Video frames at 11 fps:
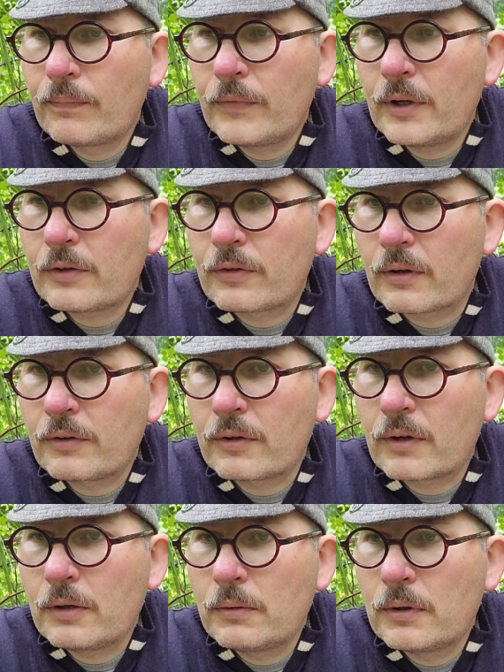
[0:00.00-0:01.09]
yes, I think
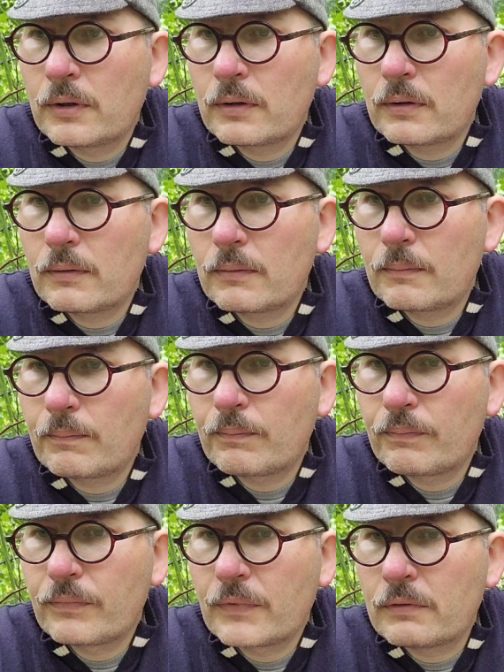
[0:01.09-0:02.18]
they were
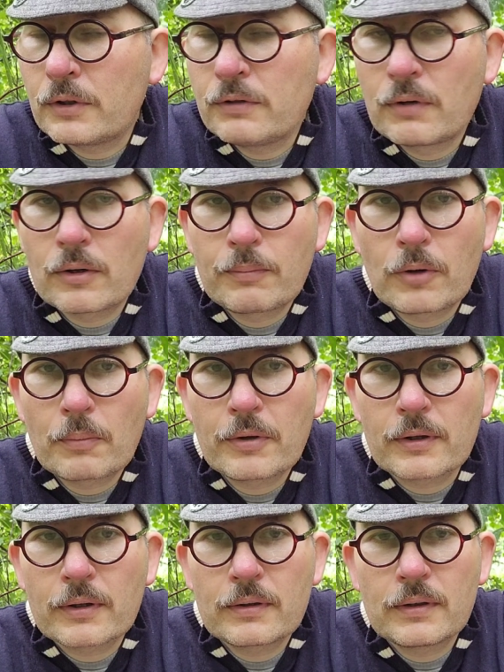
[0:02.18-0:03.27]
really rather popular,